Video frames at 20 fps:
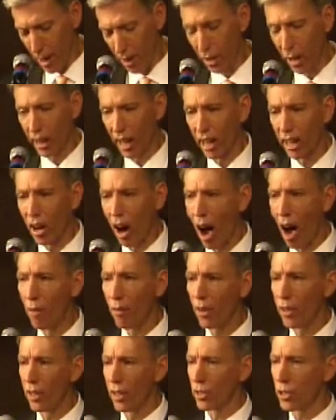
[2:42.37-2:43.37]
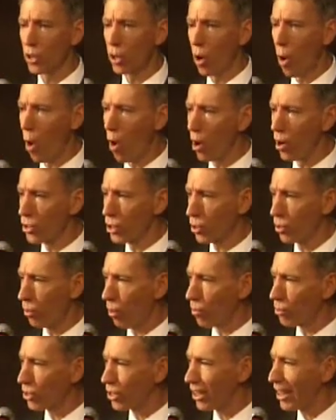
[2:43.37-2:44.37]
the cacophonous chorus
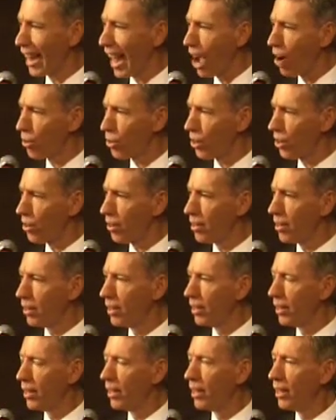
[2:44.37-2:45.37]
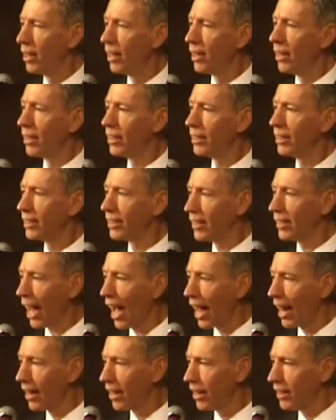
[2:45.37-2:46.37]
grows louder.
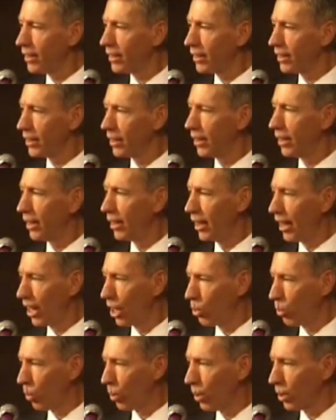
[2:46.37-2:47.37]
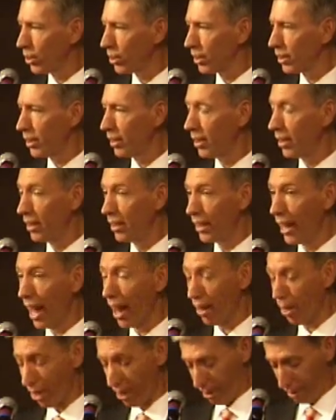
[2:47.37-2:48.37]
Silence equals
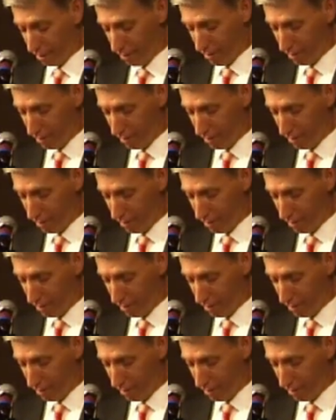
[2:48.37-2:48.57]
death.